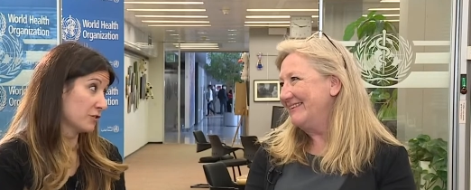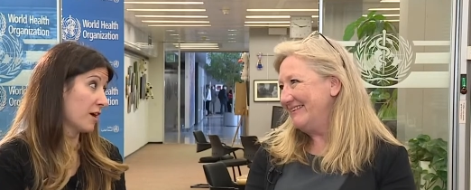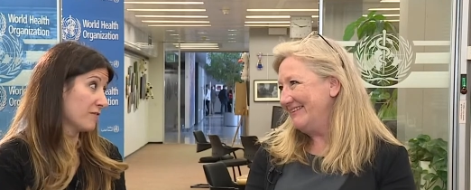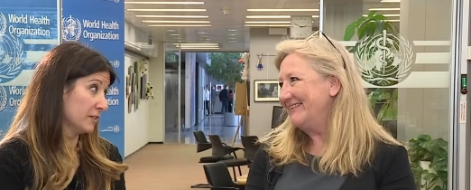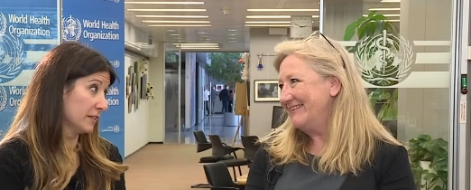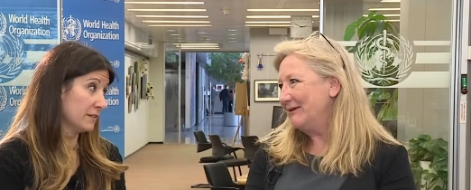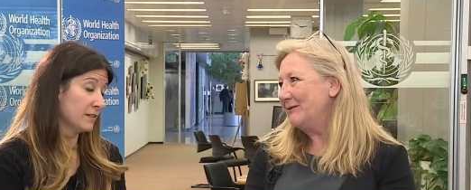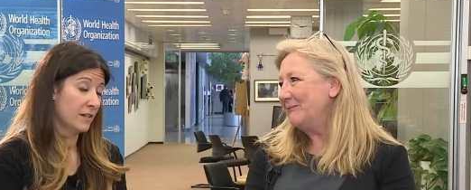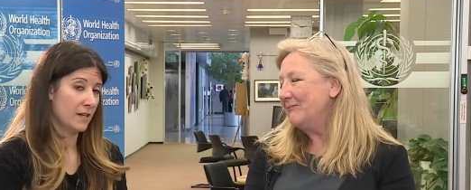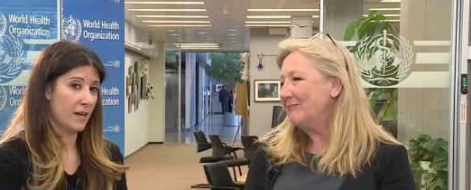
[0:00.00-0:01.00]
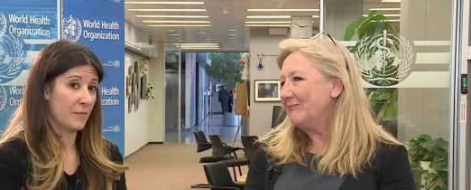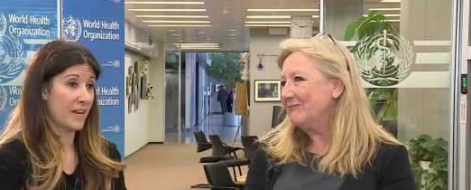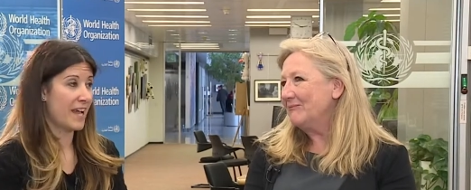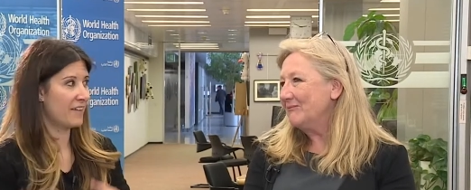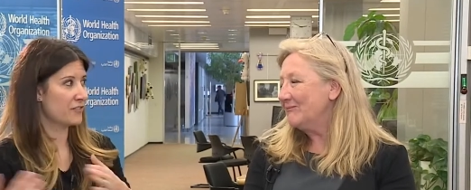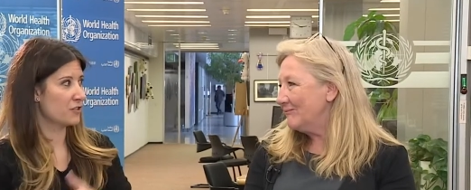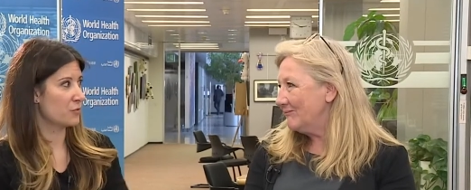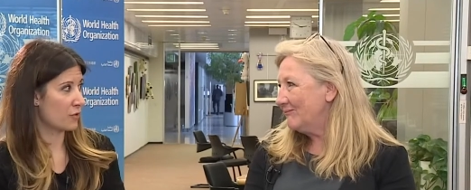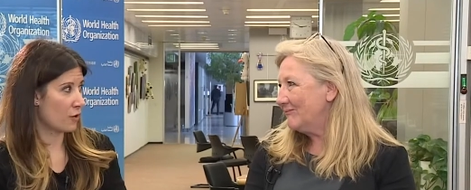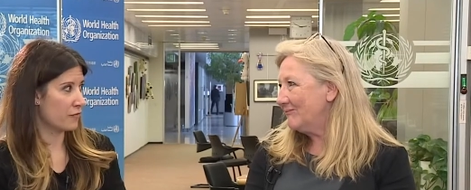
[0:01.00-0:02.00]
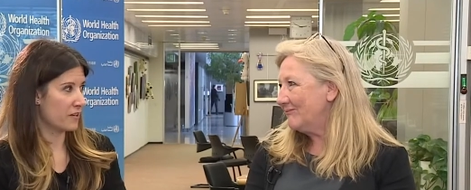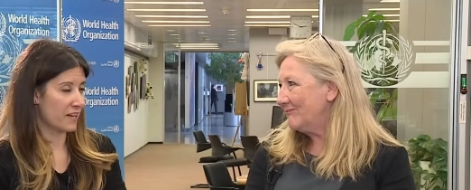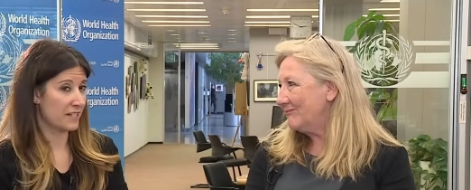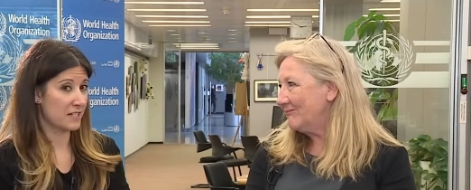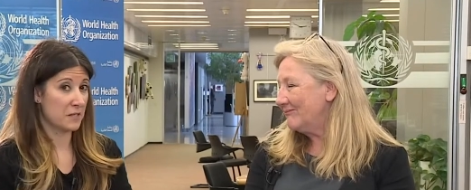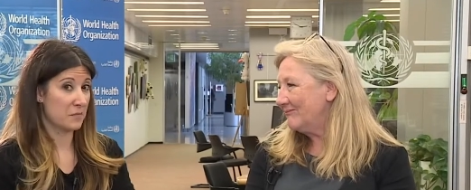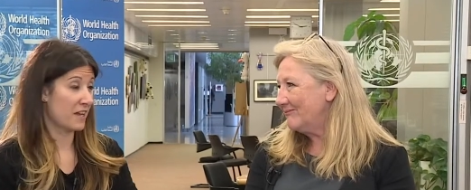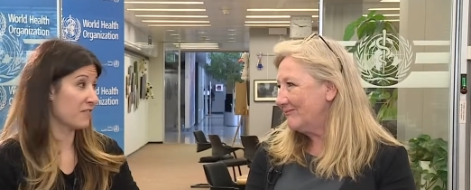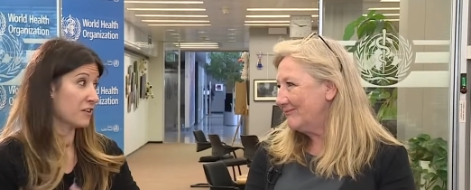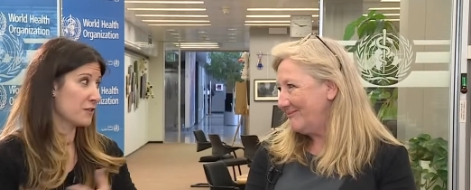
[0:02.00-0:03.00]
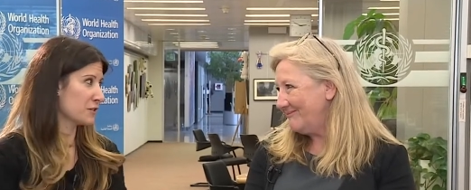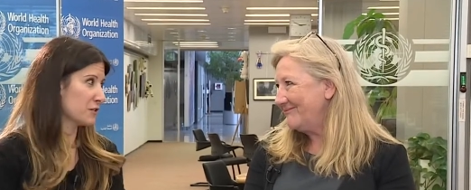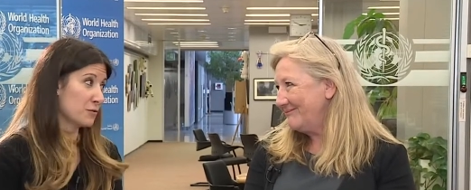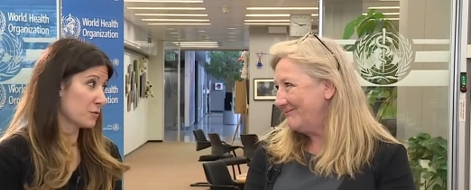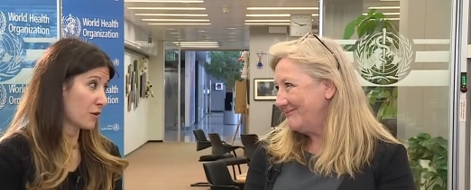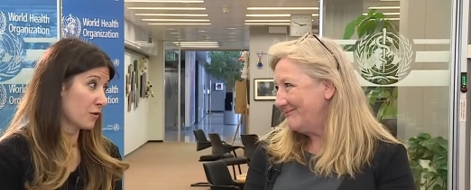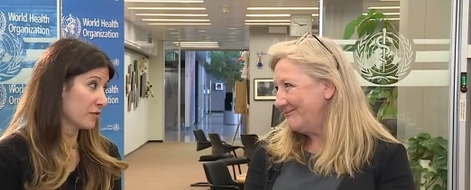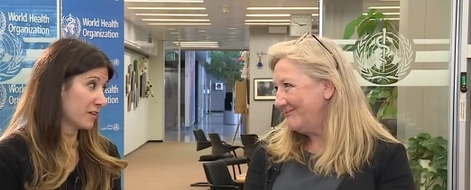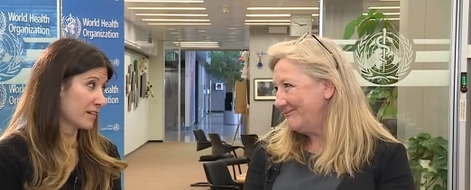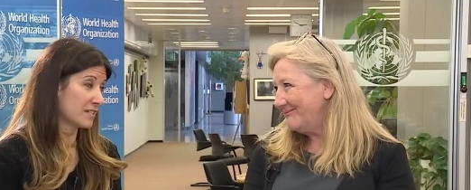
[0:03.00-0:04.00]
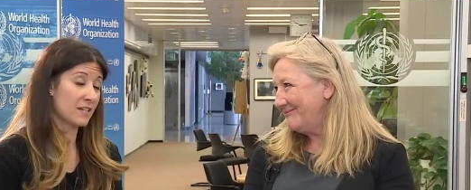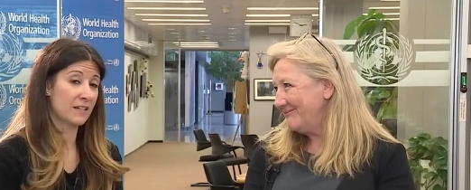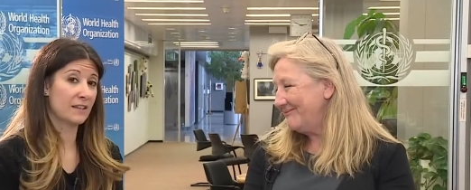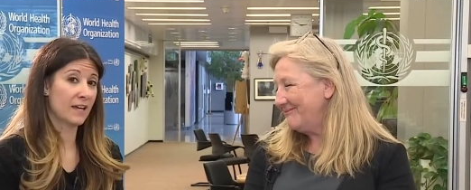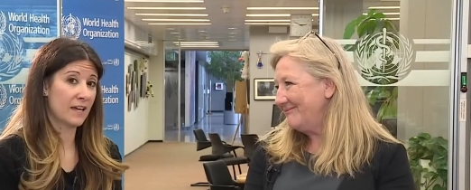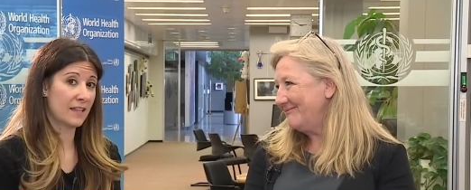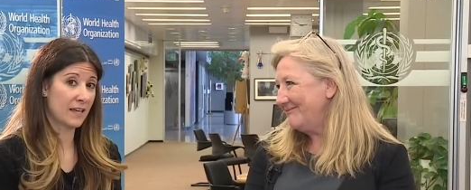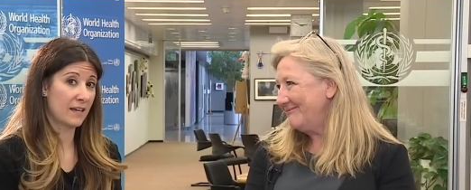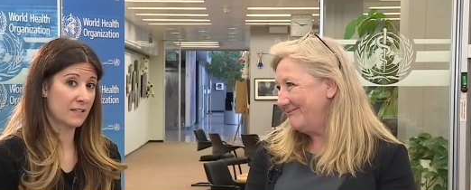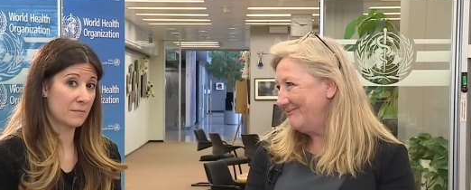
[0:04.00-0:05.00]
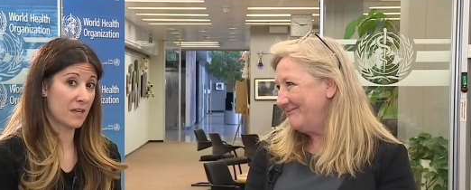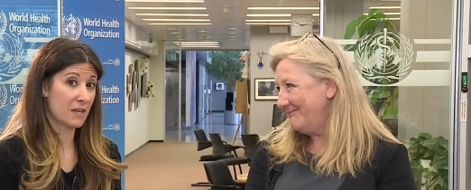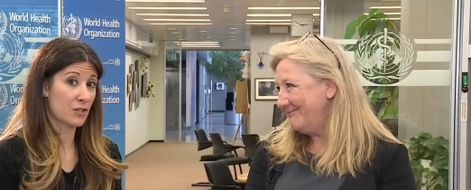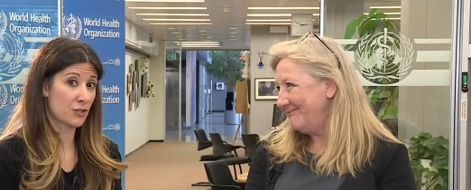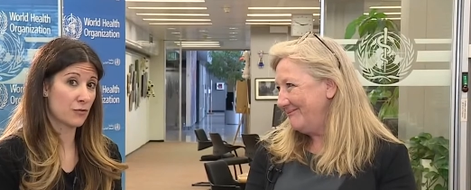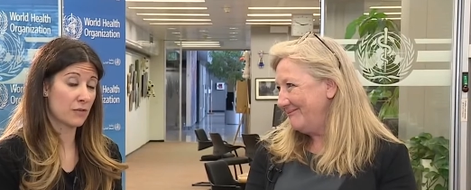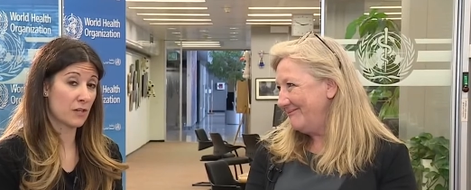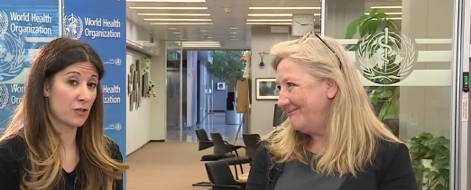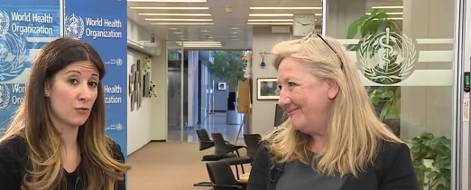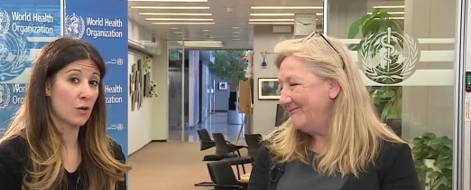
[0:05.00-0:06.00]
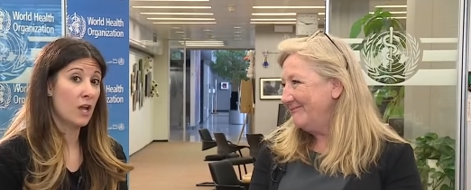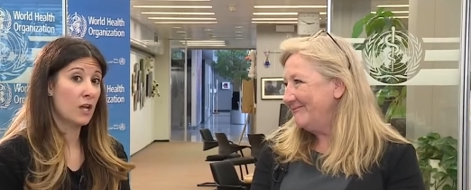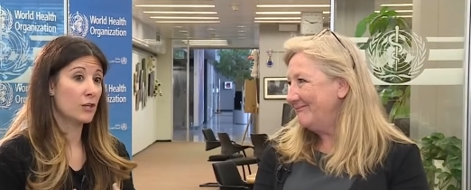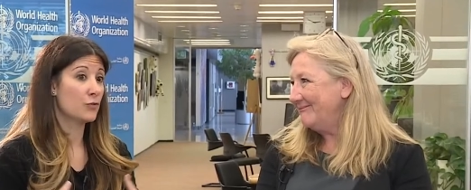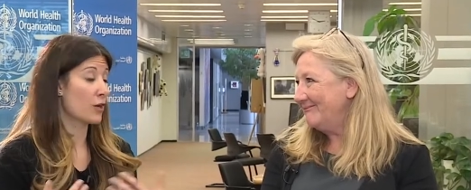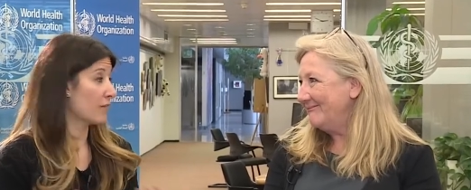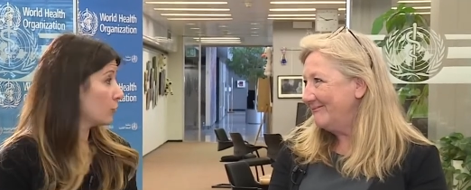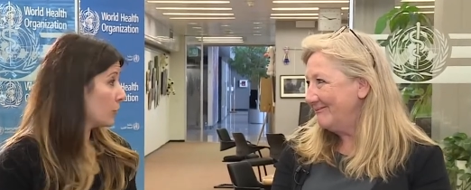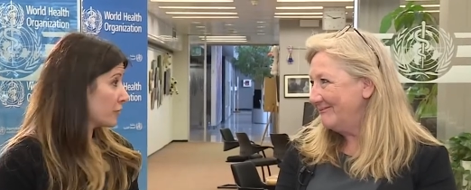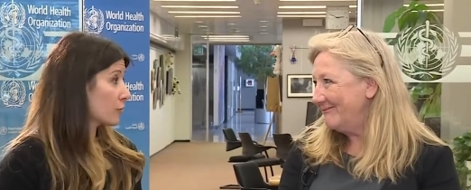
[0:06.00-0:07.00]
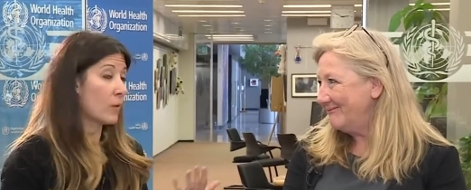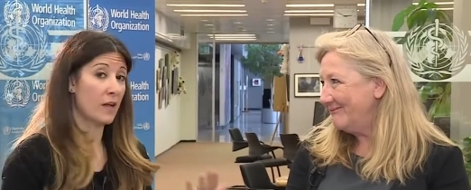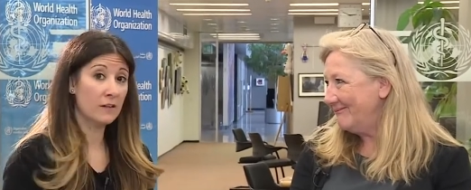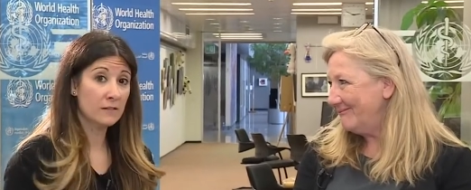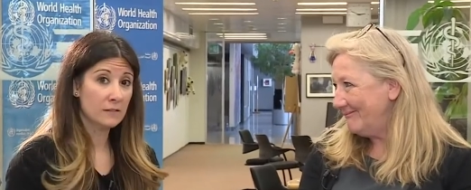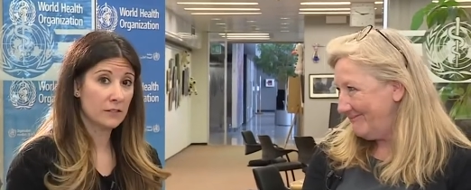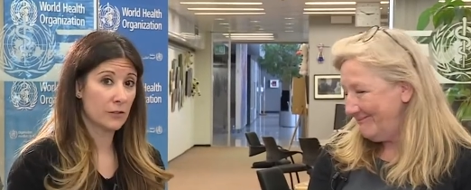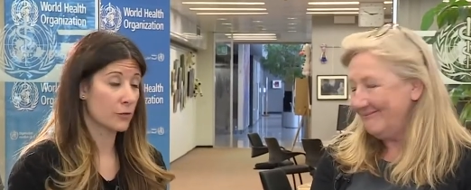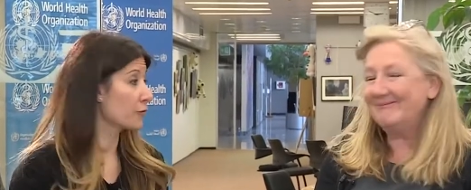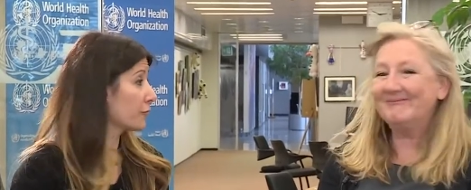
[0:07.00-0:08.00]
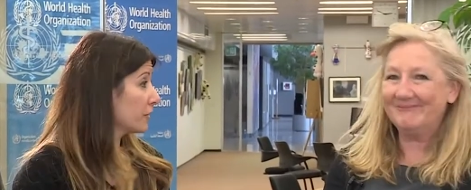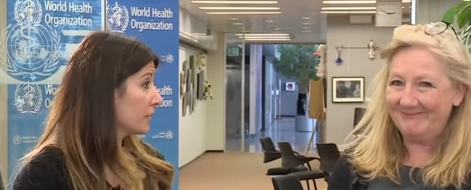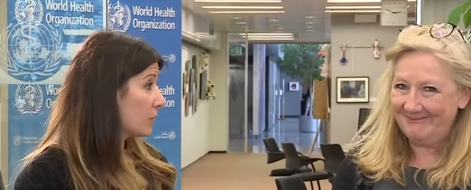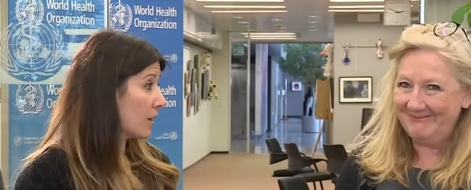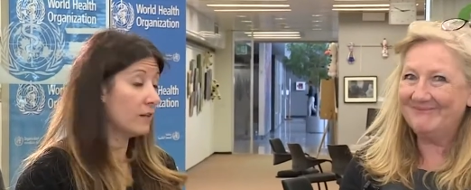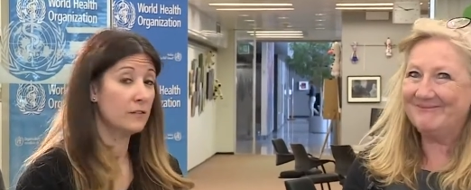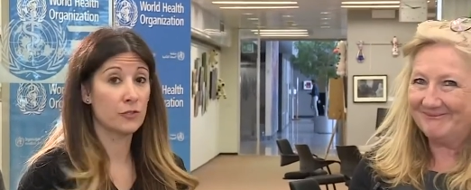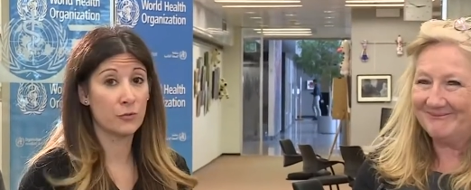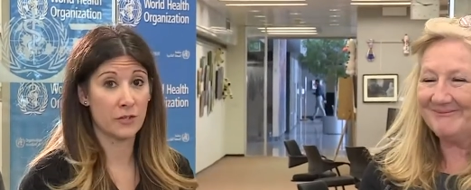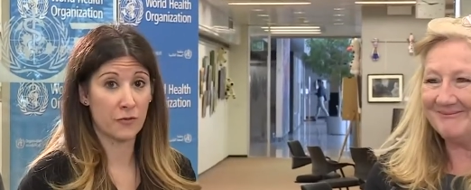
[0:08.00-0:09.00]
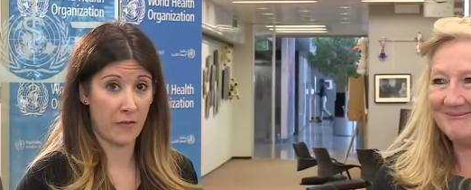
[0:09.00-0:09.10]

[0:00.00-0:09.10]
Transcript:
Speaker 1: traveling um, that have to do with COVID-19 but have nothing to do with COVID-19 and that and that is making sure that you you travel when you're well you know, you're mm -hmm. feeling well, you and your